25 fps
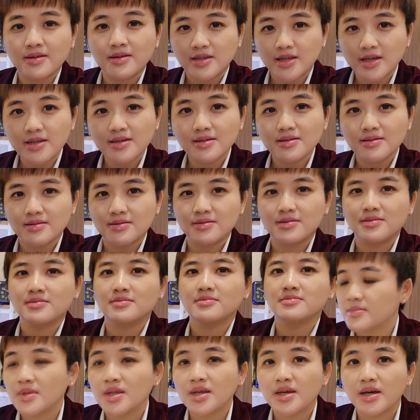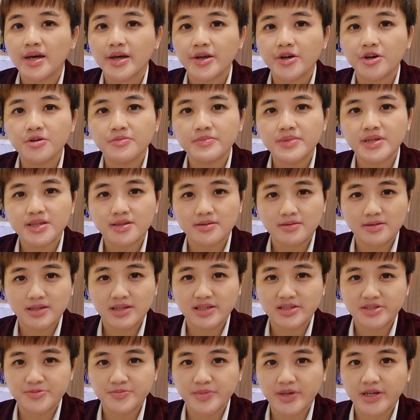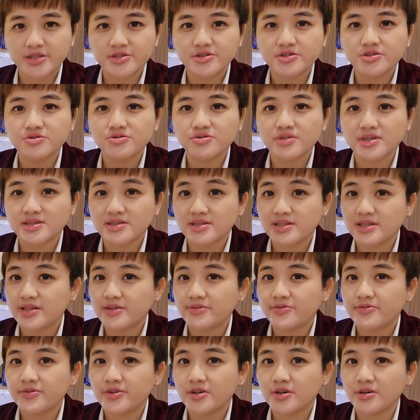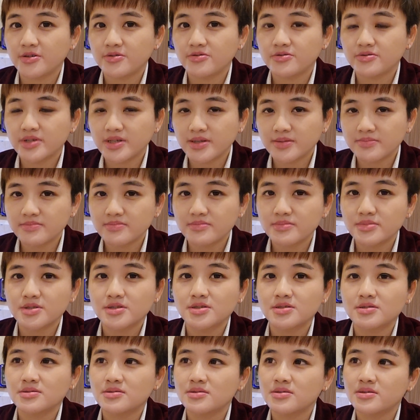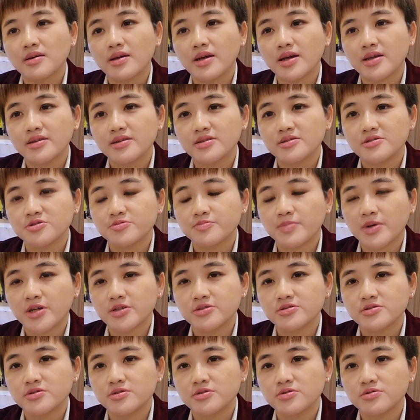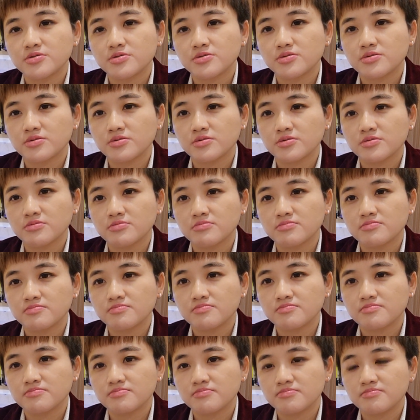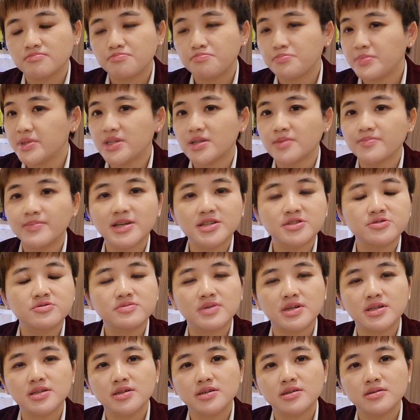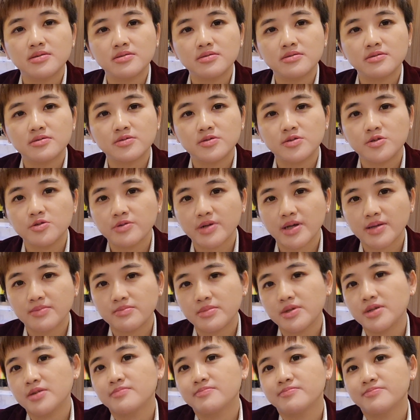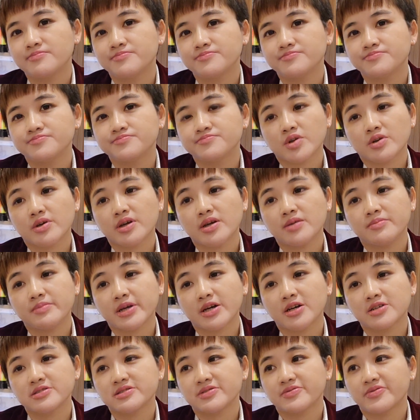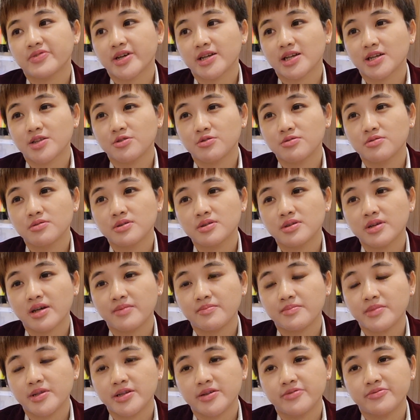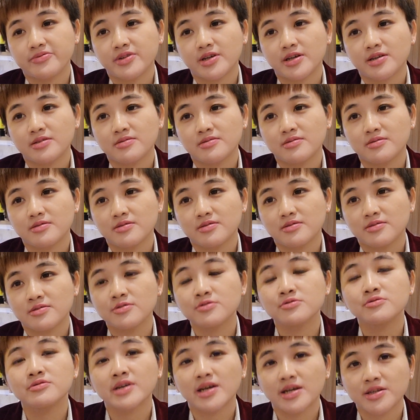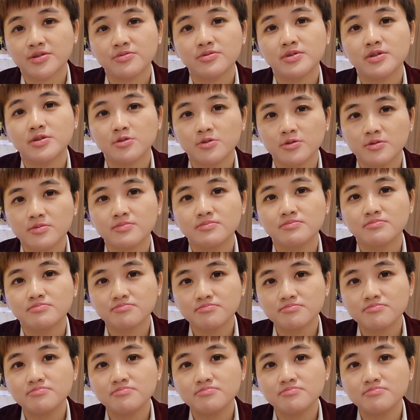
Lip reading: thick. I hope it inspires you to achieve your dreams and inspires you to be the best trader you can be. Okay, because if I can do it, I believe that you can do it too.